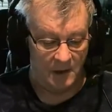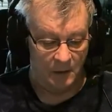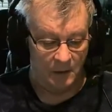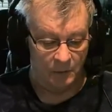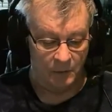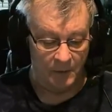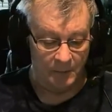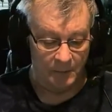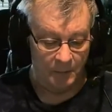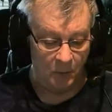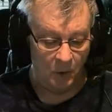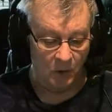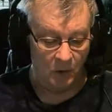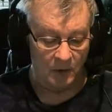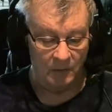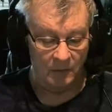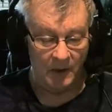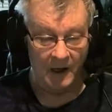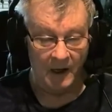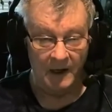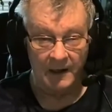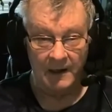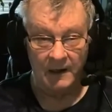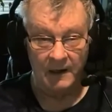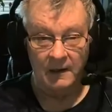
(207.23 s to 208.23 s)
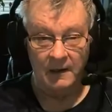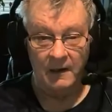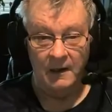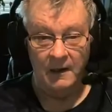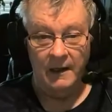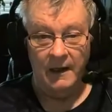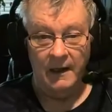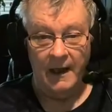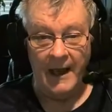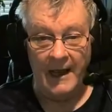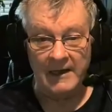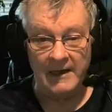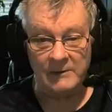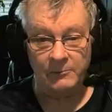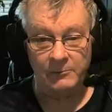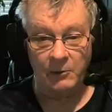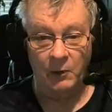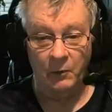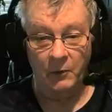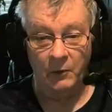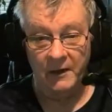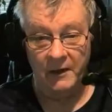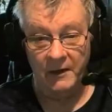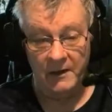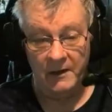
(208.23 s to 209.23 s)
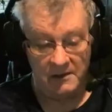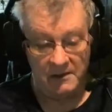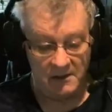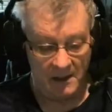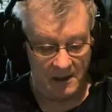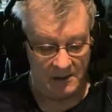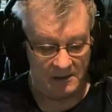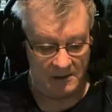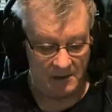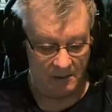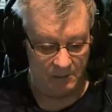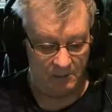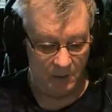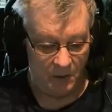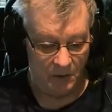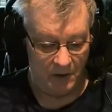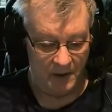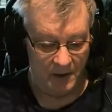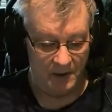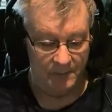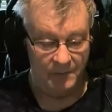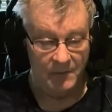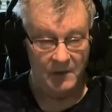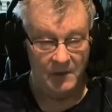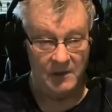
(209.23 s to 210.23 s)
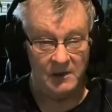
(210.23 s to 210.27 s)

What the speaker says: Report writing, expert witness testimony,